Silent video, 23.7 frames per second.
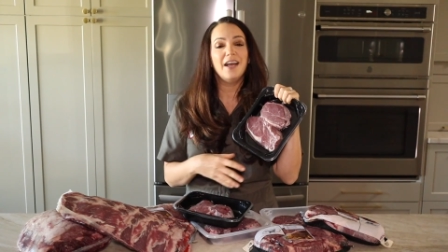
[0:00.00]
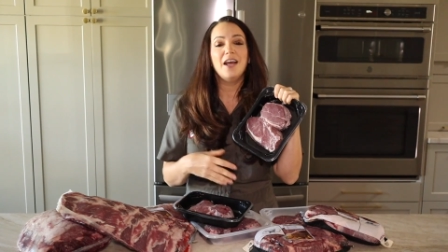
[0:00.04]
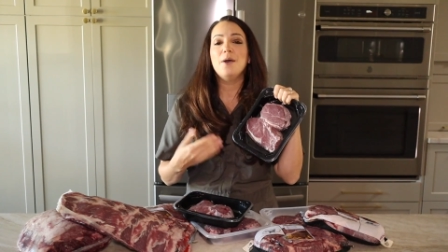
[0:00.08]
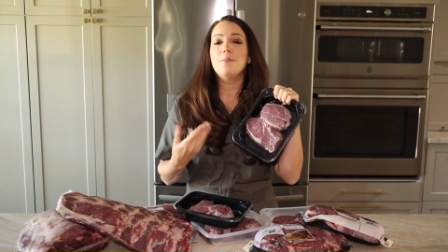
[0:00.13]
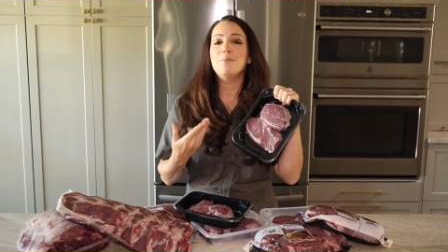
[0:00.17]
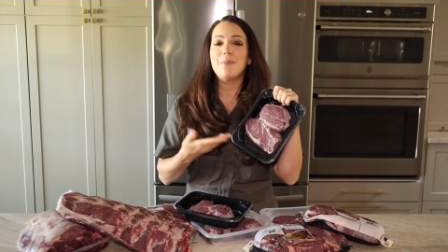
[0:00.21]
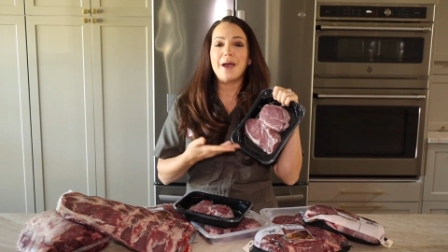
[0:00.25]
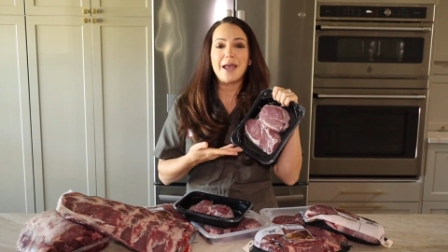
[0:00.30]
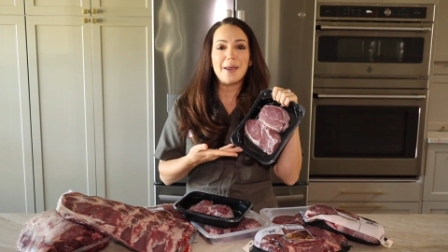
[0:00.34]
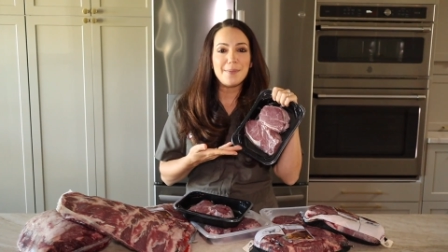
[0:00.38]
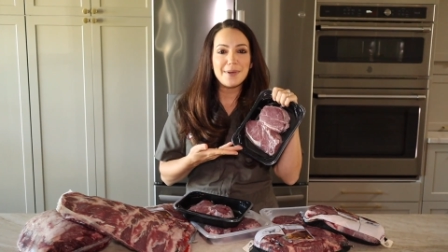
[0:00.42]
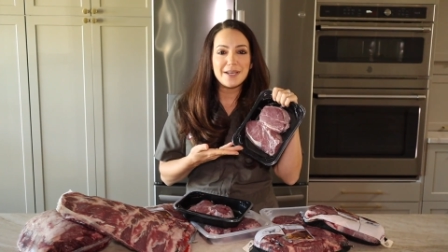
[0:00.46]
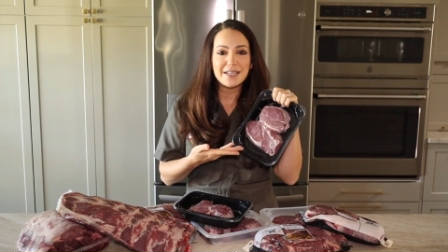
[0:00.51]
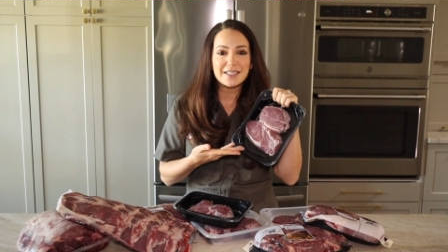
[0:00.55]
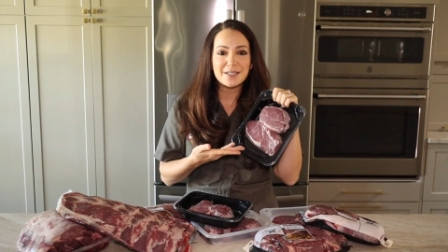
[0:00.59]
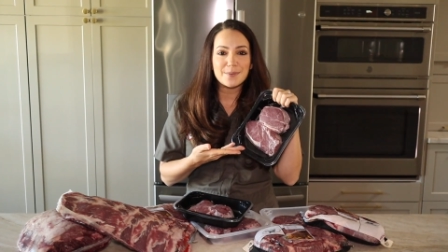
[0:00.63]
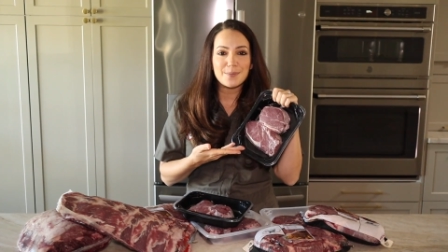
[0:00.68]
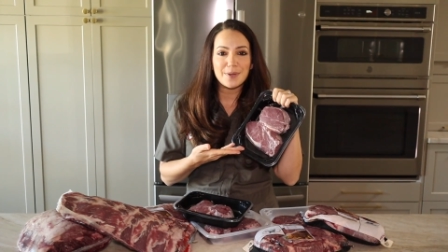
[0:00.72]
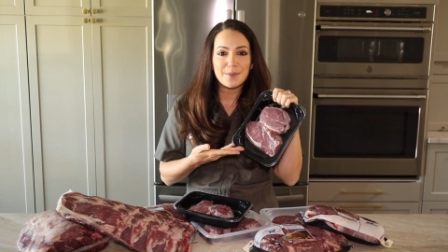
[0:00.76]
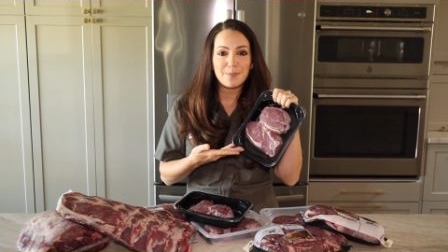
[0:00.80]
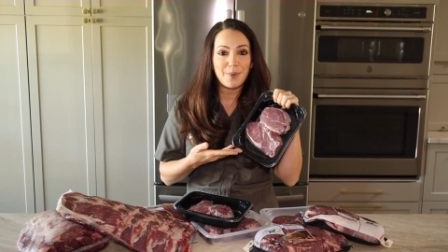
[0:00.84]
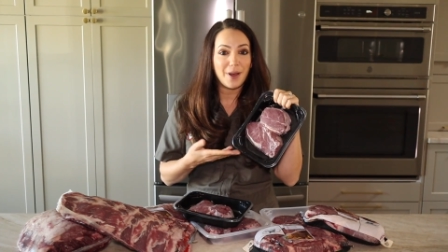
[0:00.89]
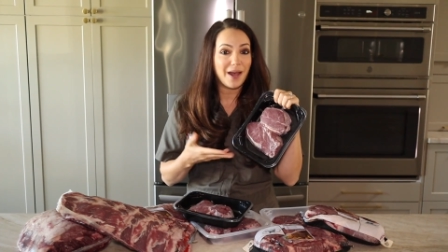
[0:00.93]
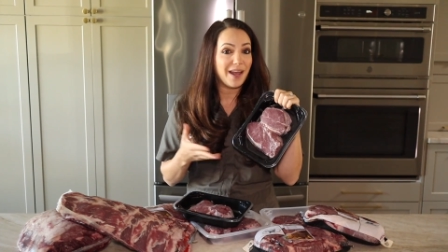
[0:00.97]
maybe it's a
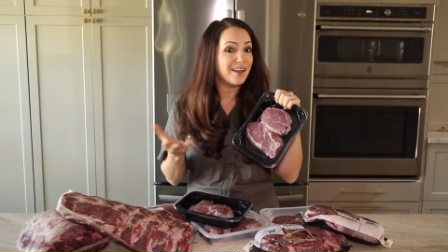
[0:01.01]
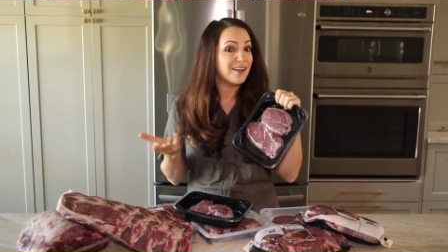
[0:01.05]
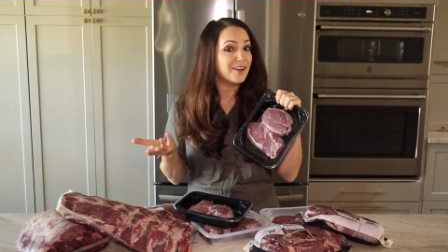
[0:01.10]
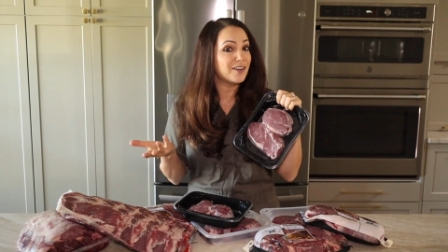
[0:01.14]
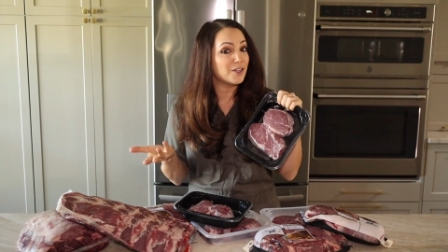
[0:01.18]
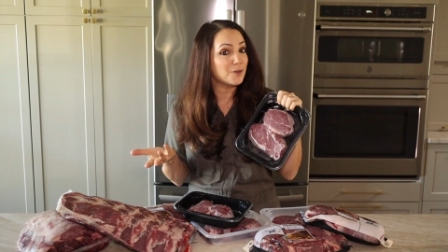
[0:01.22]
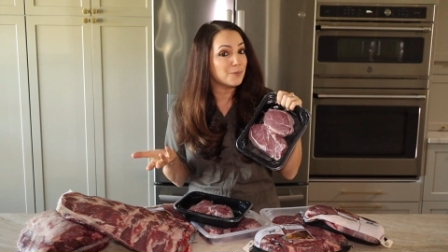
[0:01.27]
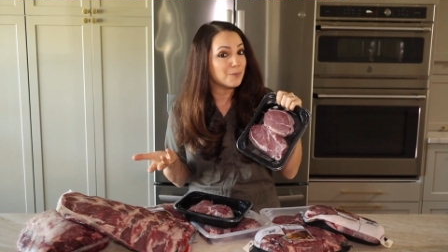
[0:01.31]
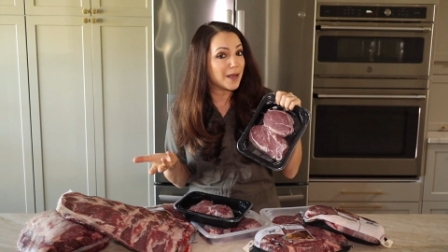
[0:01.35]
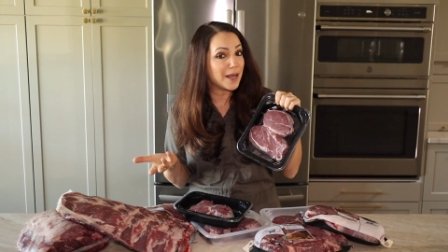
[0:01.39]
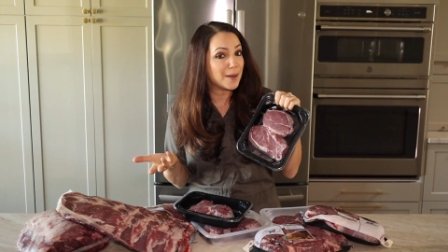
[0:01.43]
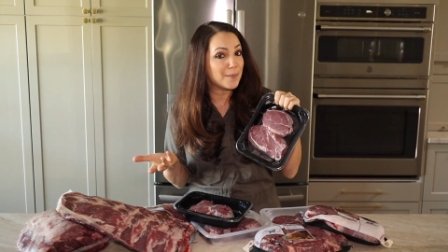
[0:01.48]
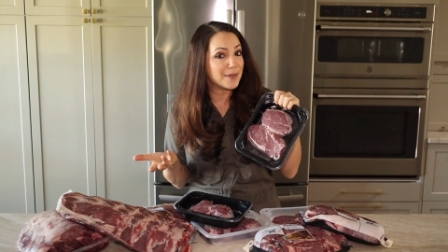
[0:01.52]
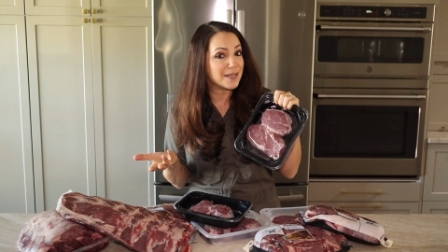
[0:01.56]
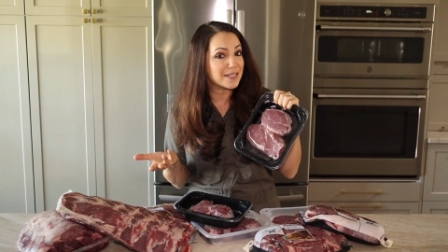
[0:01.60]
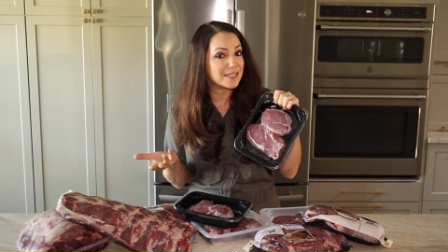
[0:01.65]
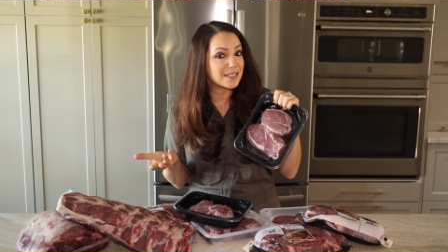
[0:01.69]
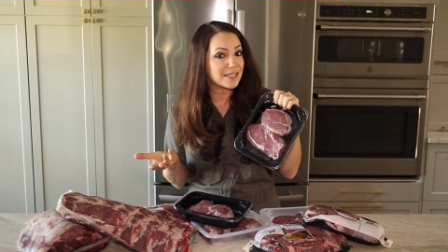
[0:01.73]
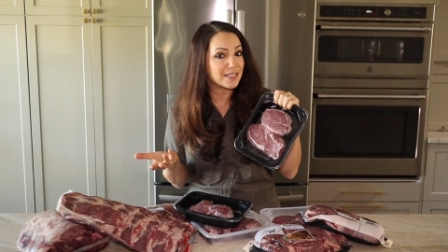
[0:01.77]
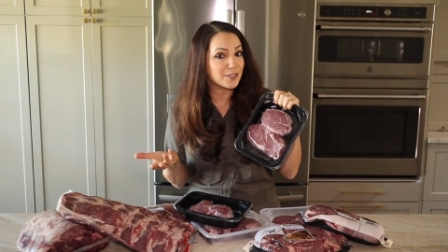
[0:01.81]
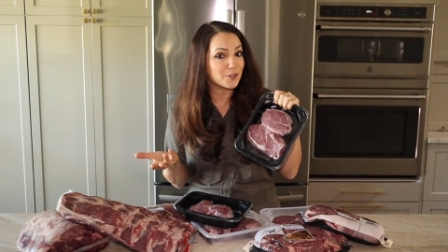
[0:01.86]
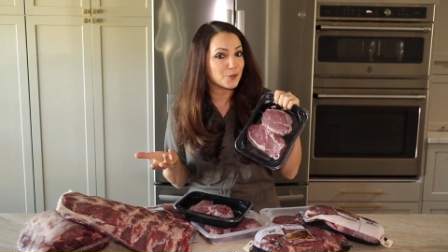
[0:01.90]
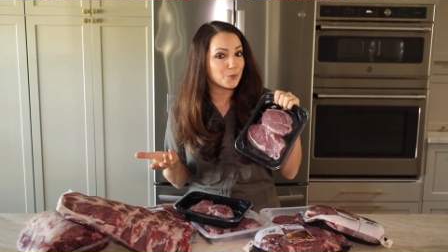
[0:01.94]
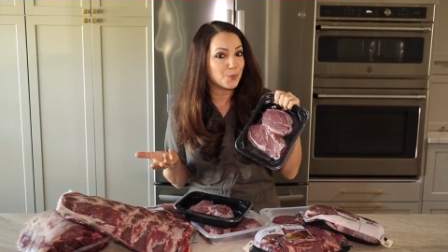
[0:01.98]
bit pale, maybe it's
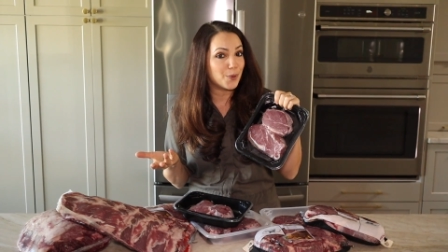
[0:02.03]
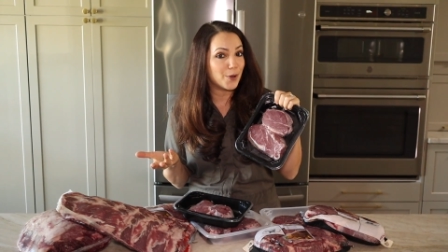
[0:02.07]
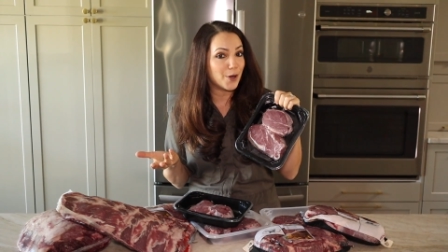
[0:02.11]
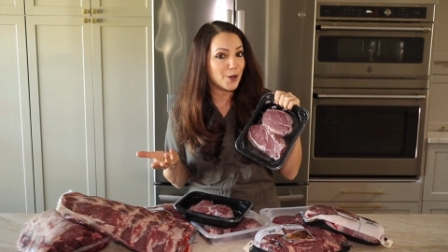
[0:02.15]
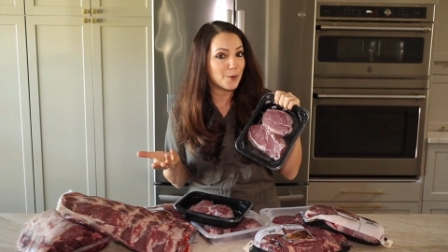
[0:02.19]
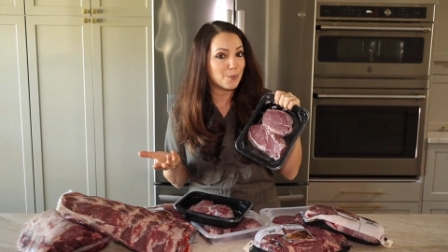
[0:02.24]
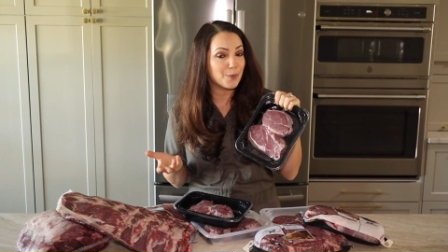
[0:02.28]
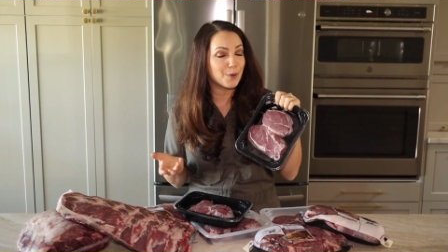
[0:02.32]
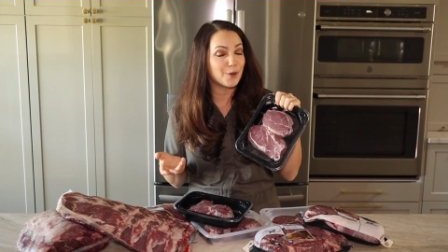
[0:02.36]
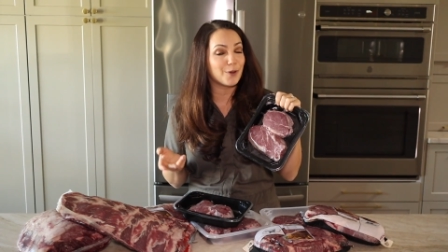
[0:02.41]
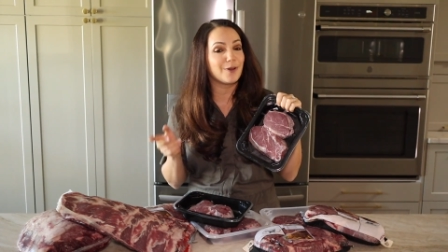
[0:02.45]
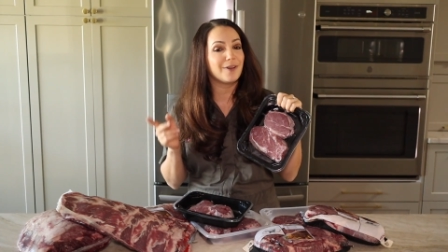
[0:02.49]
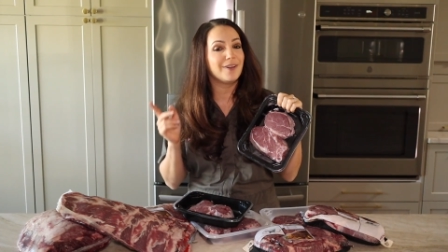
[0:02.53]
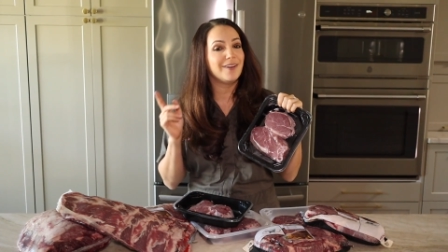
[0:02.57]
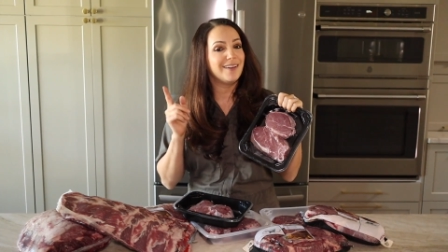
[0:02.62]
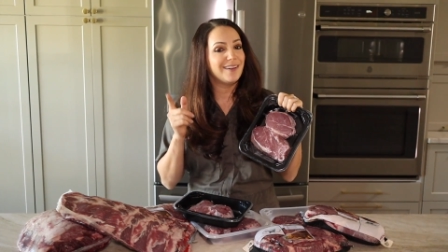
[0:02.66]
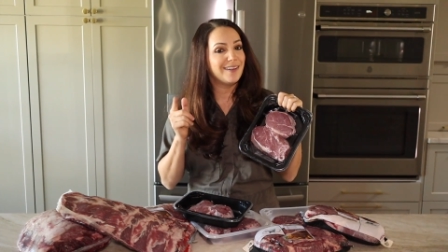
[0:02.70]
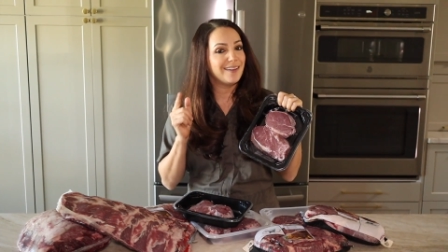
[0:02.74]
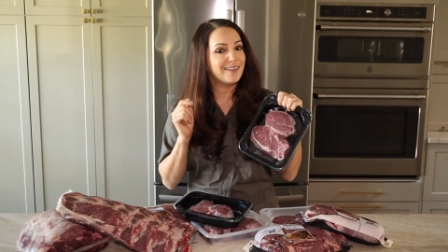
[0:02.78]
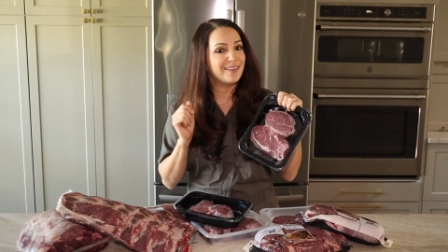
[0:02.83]
a little purple?